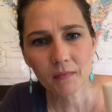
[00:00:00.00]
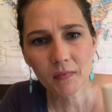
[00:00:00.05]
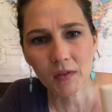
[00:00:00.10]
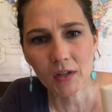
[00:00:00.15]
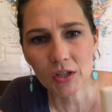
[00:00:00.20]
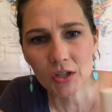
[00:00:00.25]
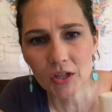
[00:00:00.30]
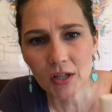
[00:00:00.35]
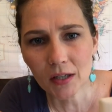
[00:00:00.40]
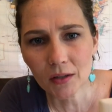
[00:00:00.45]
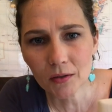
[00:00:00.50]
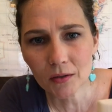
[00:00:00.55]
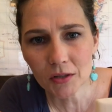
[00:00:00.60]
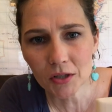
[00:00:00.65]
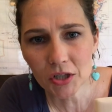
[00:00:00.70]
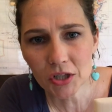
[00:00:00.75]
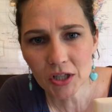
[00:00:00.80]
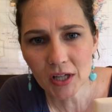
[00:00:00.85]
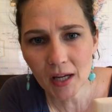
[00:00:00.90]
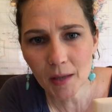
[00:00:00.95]
the general
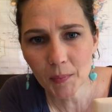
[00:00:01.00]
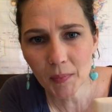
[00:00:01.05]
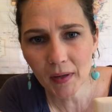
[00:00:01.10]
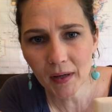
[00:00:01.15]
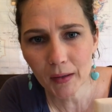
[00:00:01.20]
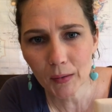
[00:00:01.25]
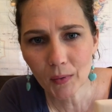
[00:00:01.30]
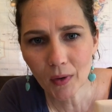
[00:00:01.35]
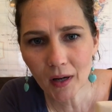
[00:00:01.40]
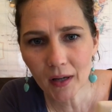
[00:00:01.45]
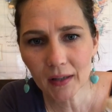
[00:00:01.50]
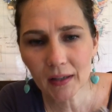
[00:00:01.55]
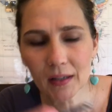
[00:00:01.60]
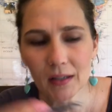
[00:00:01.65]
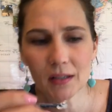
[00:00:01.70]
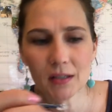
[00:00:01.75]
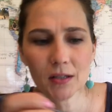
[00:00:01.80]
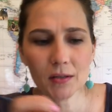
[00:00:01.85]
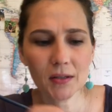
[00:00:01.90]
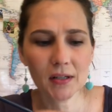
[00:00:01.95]
shape I want
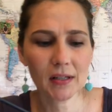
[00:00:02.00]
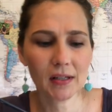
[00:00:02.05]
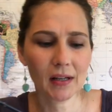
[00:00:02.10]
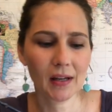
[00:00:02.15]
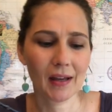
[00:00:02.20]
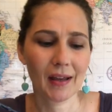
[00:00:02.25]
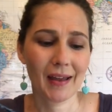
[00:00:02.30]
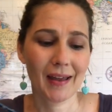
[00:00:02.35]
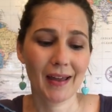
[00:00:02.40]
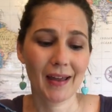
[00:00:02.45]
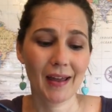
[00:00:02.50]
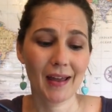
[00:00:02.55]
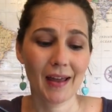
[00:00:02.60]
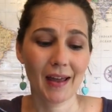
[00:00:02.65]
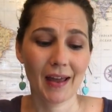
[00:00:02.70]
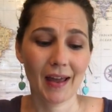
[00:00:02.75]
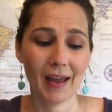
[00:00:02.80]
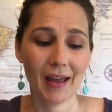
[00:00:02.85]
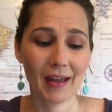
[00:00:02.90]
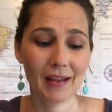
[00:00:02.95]
into it,
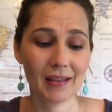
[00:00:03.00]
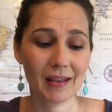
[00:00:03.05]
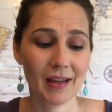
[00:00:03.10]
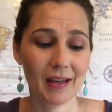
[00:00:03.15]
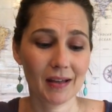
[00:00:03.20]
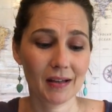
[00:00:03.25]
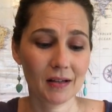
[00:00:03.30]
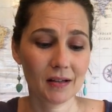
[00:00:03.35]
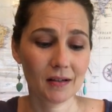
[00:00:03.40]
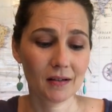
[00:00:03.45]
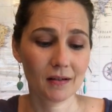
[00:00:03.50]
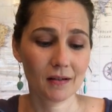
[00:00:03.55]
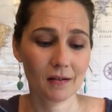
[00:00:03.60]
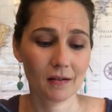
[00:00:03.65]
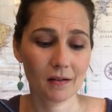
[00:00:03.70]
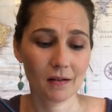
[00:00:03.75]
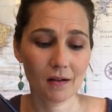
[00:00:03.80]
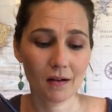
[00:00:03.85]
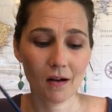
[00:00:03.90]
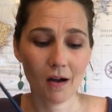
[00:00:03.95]
and then
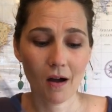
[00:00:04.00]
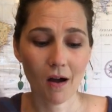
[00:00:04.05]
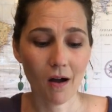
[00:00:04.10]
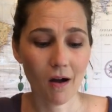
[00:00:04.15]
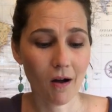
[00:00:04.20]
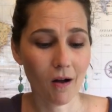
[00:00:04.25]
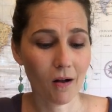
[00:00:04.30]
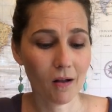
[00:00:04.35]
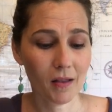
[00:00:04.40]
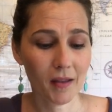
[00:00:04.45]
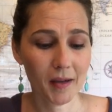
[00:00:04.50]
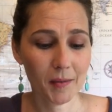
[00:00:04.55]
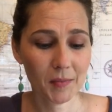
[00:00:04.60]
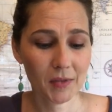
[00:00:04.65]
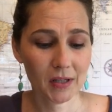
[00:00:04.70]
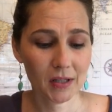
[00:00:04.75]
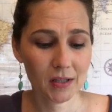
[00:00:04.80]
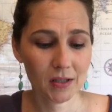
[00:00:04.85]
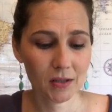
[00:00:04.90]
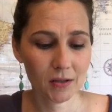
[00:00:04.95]
all I'm
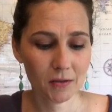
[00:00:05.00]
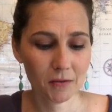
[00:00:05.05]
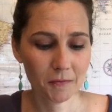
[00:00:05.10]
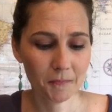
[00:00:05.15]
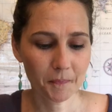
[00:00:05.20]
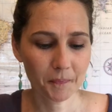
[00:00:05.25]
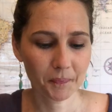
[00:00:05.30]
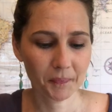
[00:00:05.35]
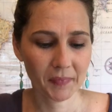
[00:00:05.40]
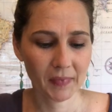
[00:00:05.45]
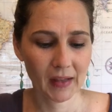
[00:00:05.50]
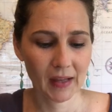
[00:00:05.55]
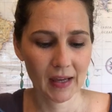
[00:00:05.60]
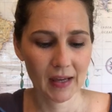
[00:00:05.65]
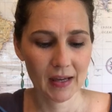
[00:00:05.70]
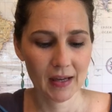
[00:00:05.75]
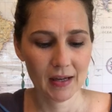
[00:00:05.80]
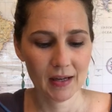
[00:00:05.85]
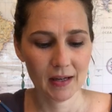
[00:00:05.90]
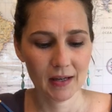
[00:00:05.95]
going to do
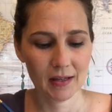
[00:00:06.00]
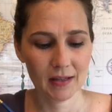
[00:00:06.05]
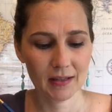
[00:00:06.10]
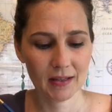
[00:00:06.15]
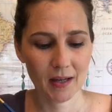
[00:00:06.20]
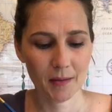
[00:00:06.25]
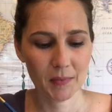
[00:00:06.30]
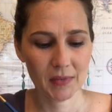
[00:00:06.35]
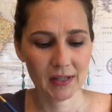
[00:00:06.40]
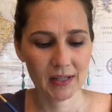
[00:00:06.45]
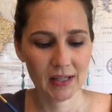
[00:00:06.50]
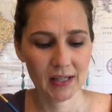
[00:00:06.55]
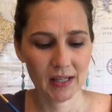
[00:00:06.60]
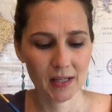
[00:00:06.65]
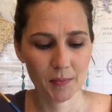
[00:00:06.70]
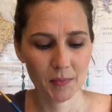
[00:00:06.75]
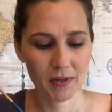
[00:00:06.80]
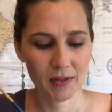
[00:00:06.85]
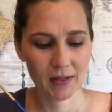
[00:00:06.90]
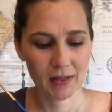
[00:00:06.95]
is I'm going to
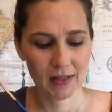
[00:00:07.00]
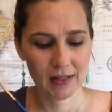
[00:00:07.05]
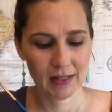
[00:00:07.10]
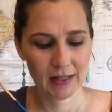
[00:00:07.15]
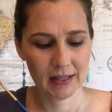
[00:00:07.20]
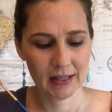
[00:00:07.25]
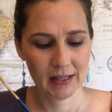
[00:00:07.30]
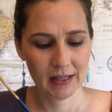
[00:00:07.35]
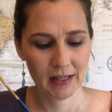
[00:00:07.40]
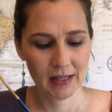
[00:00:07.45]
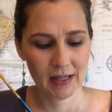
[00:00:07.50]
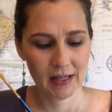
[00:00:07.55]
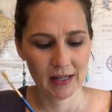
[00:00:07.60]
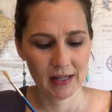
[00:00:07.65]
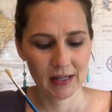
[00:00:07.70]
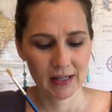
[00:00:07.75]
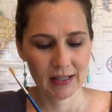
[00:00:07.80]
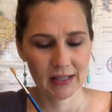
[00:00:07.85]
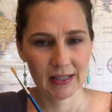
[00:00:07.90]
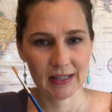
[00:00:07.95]
keep
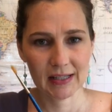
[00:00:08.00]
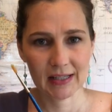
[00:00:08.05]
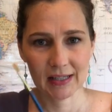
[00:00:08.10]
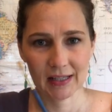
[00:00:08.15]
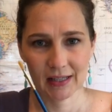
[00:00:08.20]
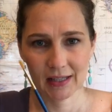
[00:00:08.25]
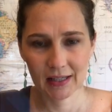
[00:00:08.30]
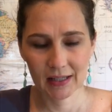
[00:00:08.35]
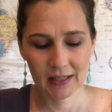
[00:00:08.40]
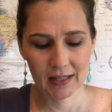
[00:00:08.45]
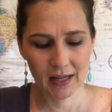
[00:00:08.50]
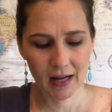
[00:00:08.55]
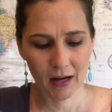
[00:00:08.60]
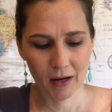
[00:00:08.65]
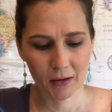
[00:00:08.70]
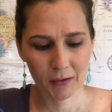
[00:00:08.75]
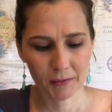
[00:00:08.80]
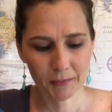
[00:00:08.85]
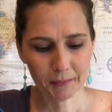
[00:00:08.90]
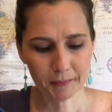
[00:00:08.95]
digging
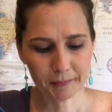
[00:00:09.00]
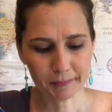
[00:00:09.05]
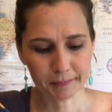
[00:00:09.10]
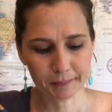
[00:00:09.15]
down